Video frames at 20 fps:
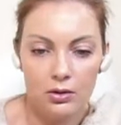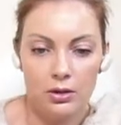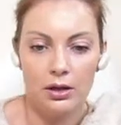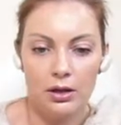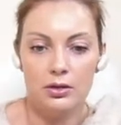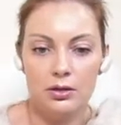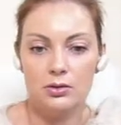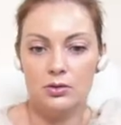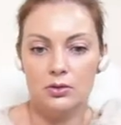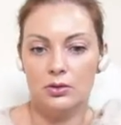
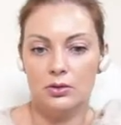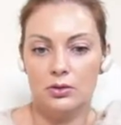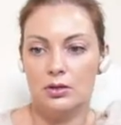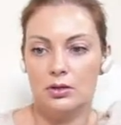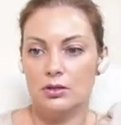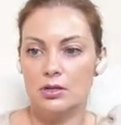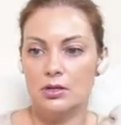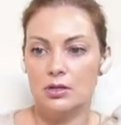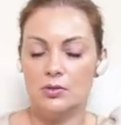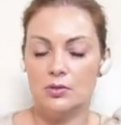Okay,
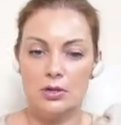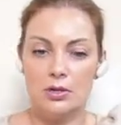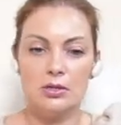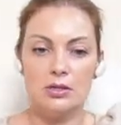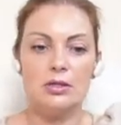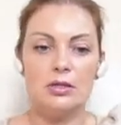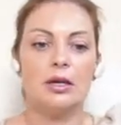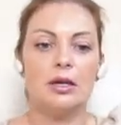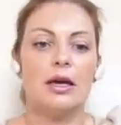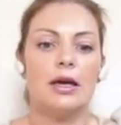so this
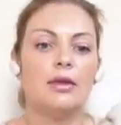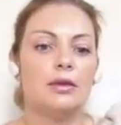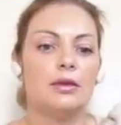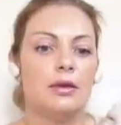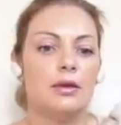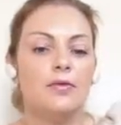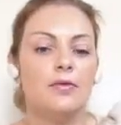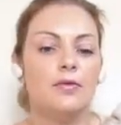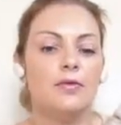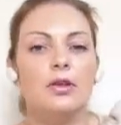is once
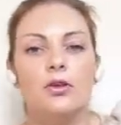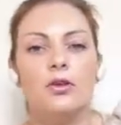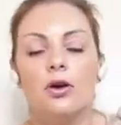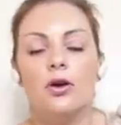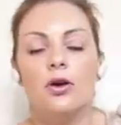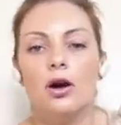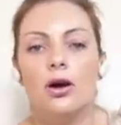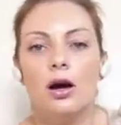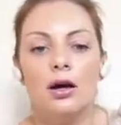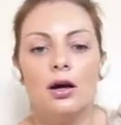again the
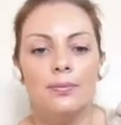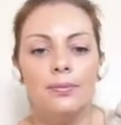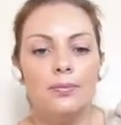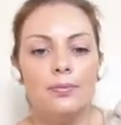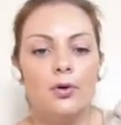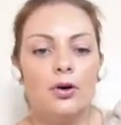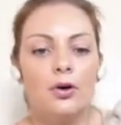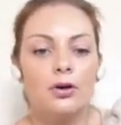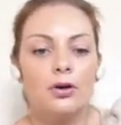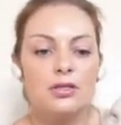video
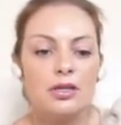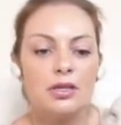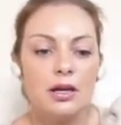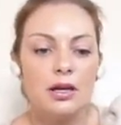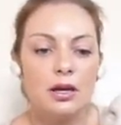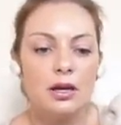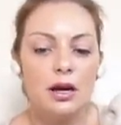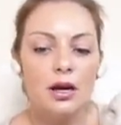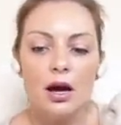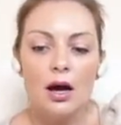
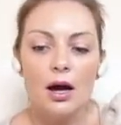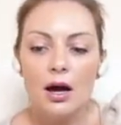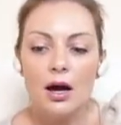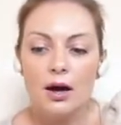unboxing